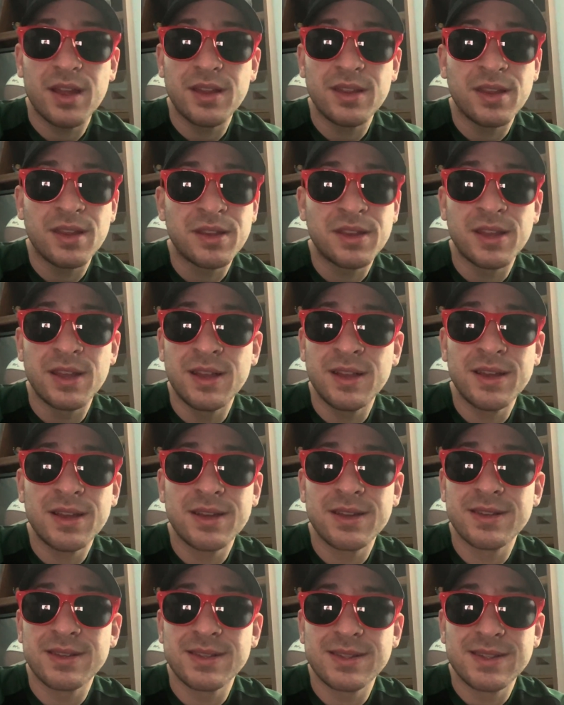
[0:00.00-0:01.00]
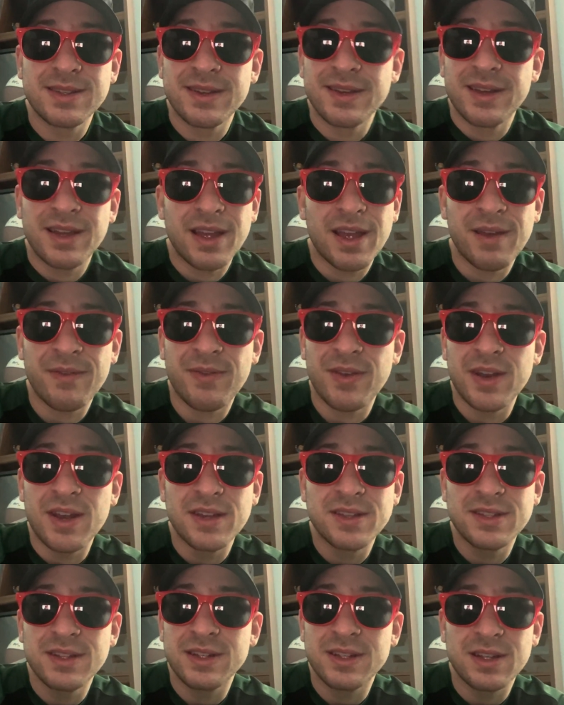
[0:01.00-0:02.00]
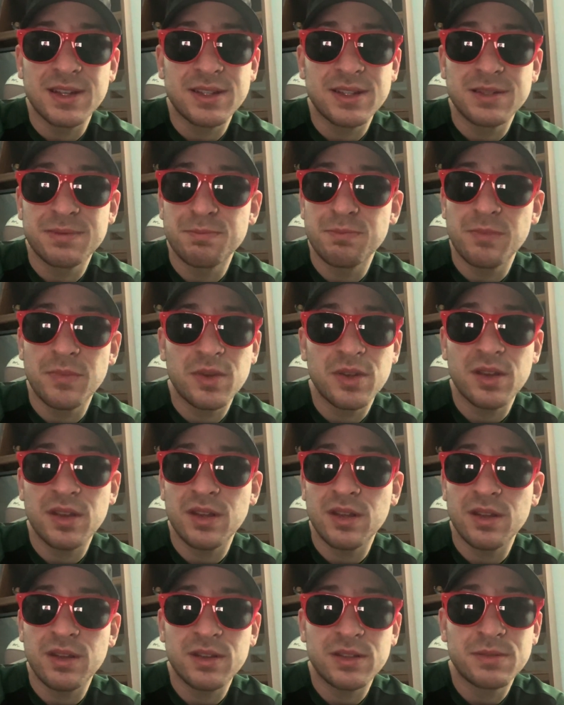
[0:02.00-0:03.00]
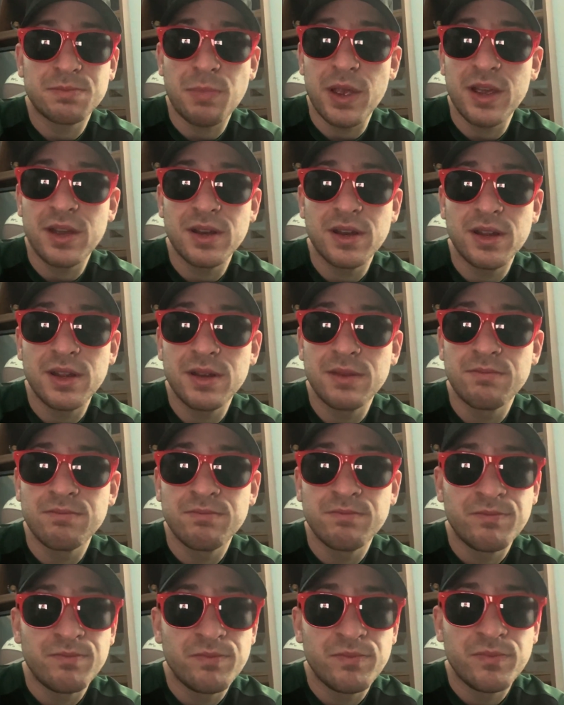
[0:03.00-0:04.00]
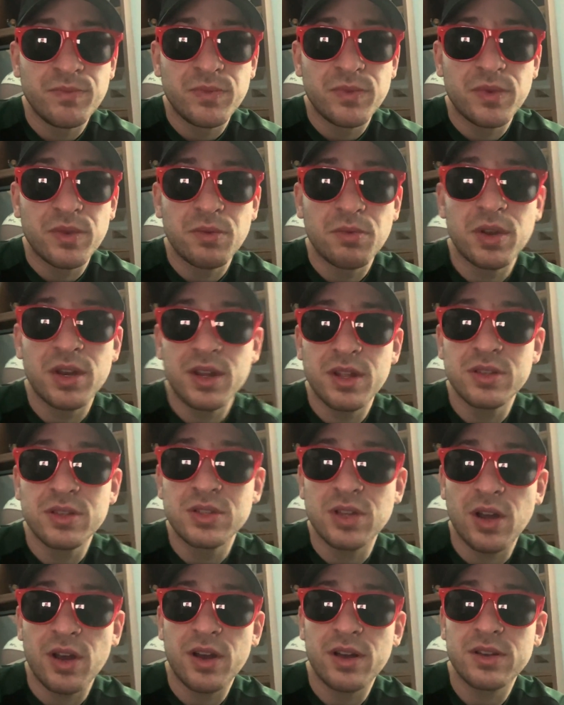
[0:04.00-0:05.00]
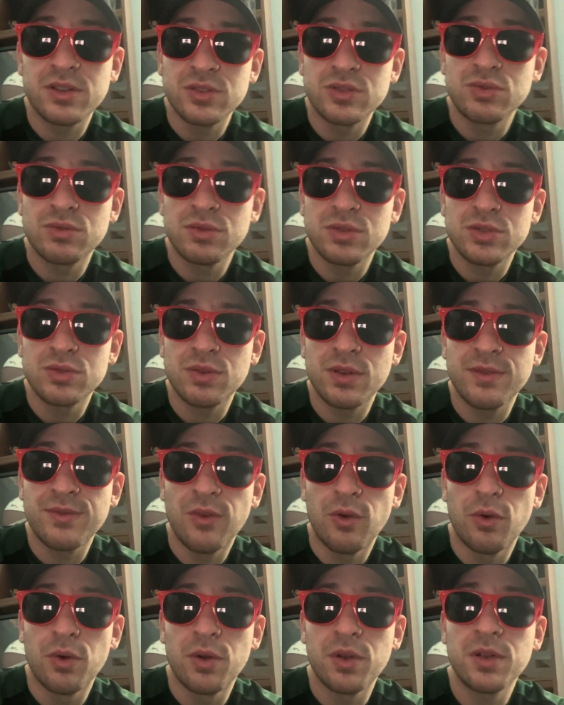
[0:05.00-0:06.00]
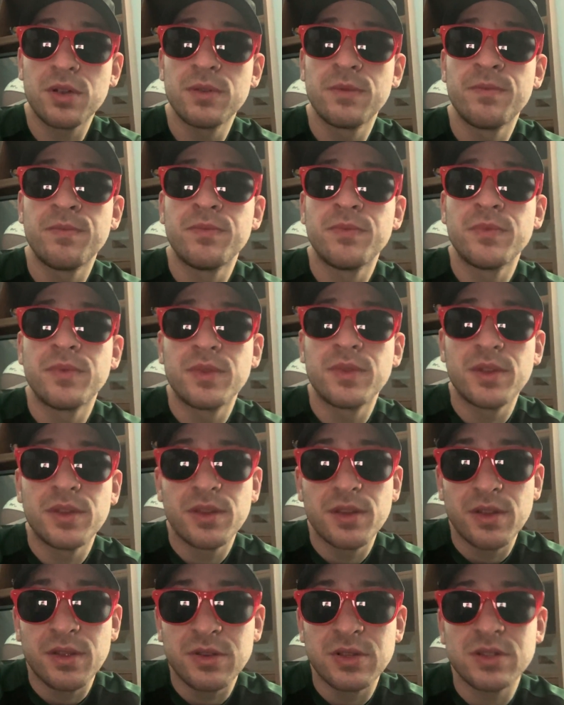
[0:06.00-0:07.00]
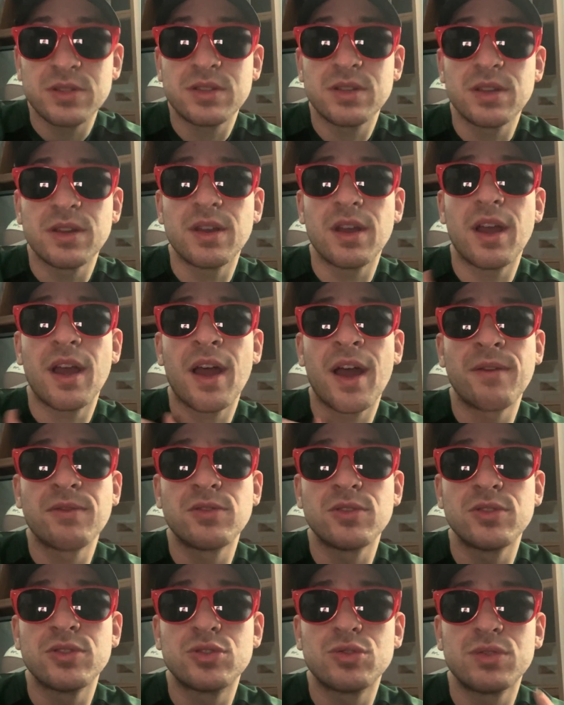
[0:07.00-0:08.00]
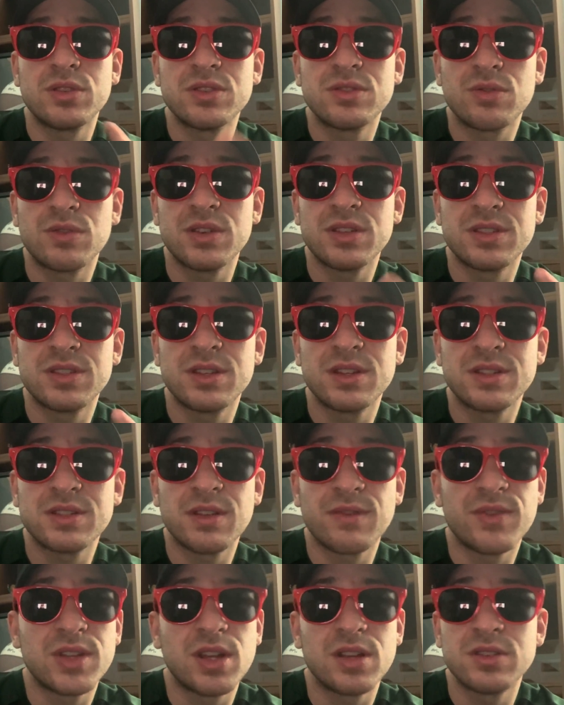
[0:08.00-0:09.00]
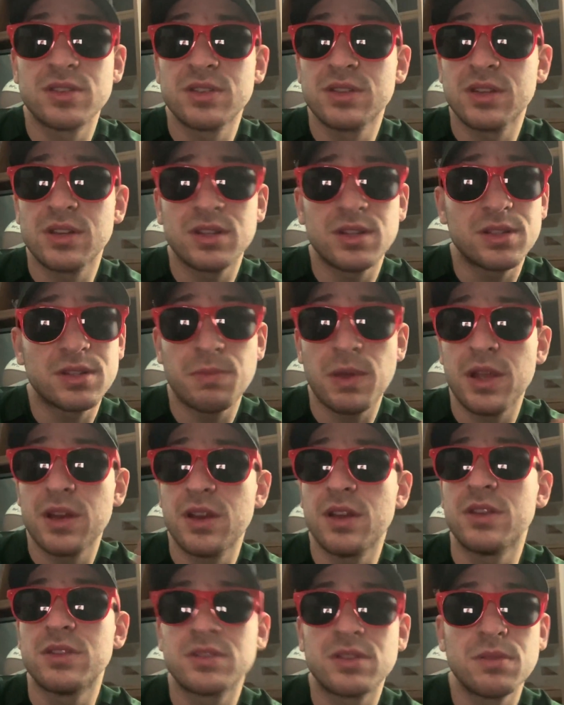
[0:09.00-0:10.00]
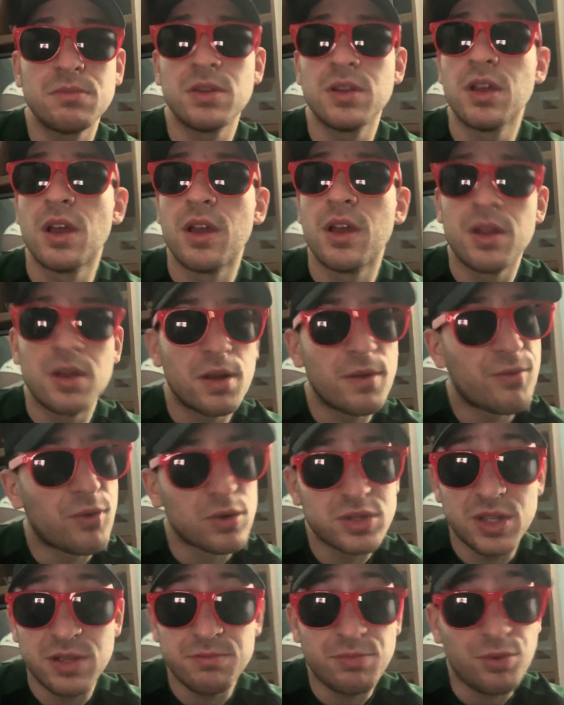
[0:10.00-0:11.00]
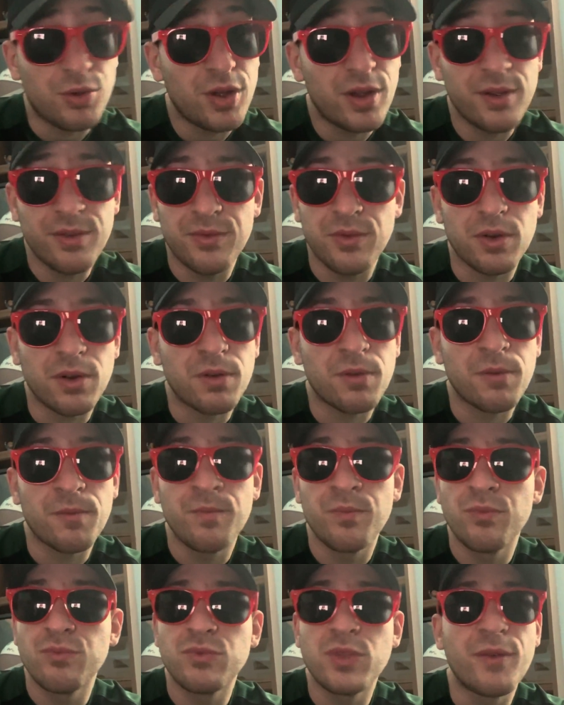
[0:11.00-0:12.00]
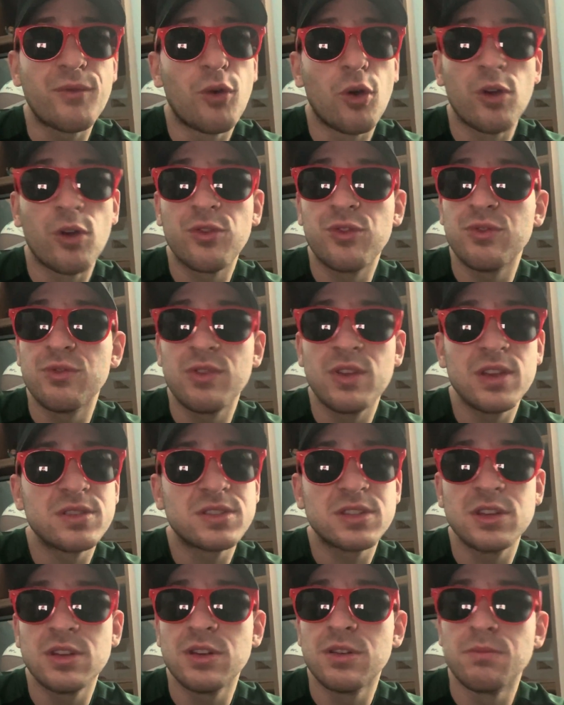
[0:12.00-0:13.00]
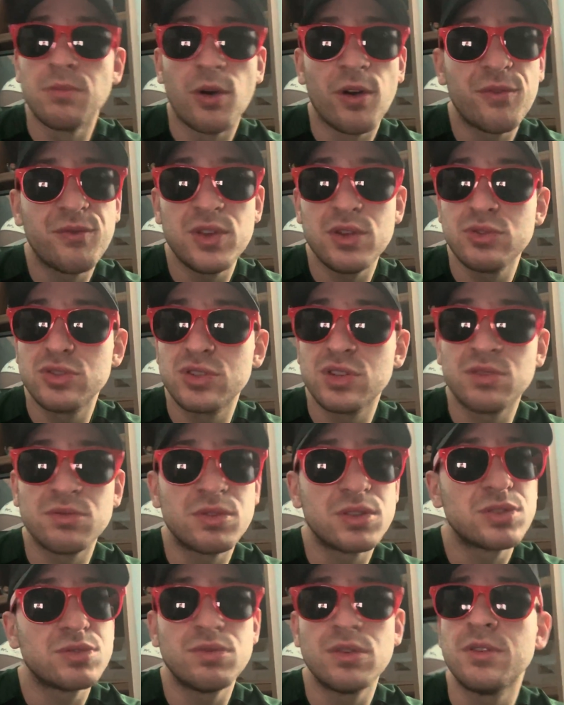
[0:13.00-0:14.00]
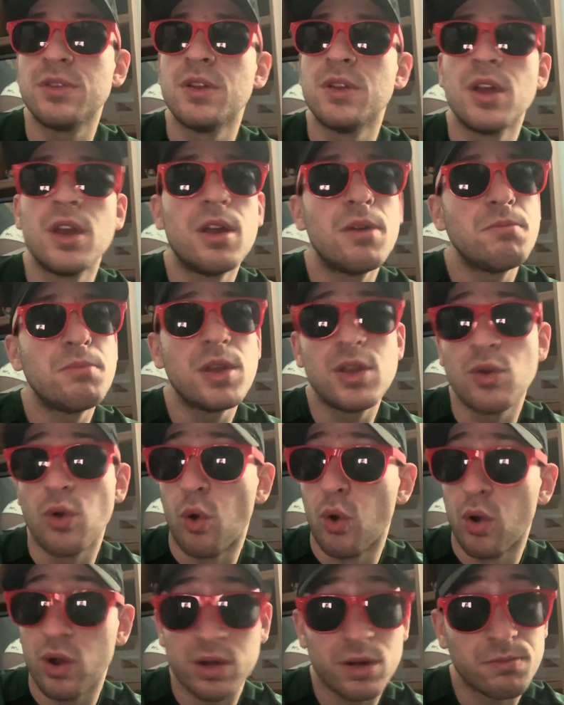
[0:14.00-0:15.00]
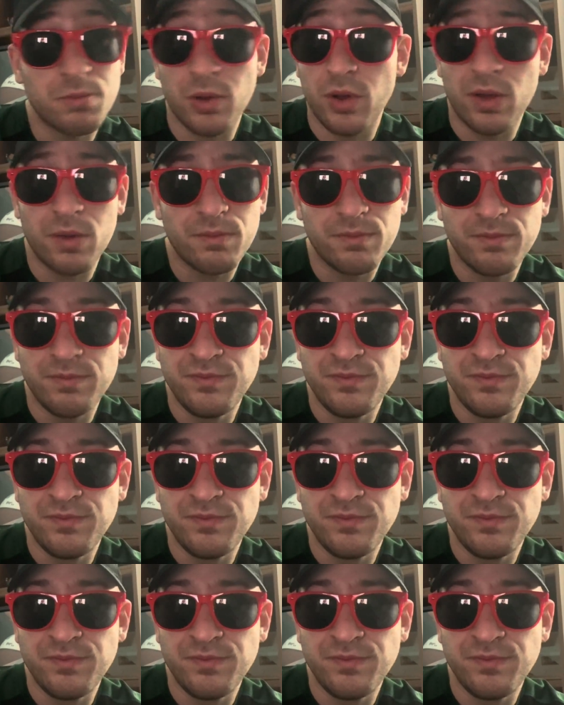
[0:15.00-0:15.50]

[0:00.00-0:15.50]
the thing is, if it doesn't get expanded when they talk in 2024, just to, uh, after the 2026, if it doesn't get expanded, it's going to be 14 player for the foreseeable future, which would be horrible.